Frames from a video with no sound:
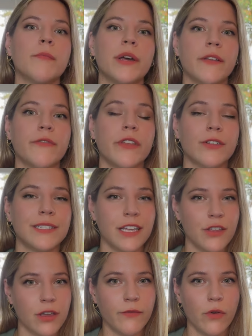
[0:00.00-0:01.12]
but if they're
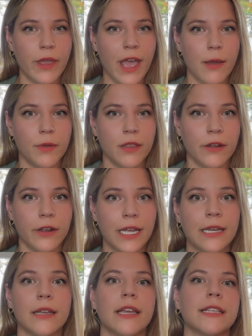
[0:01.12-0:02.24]
teaching
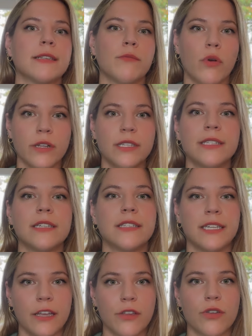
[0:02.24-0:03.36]
vocabulary, it's important to
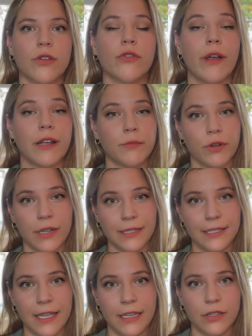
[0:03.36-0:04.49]
teach correct
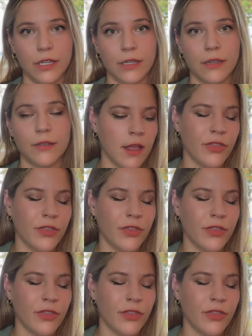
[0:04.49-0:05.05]
pronunciation.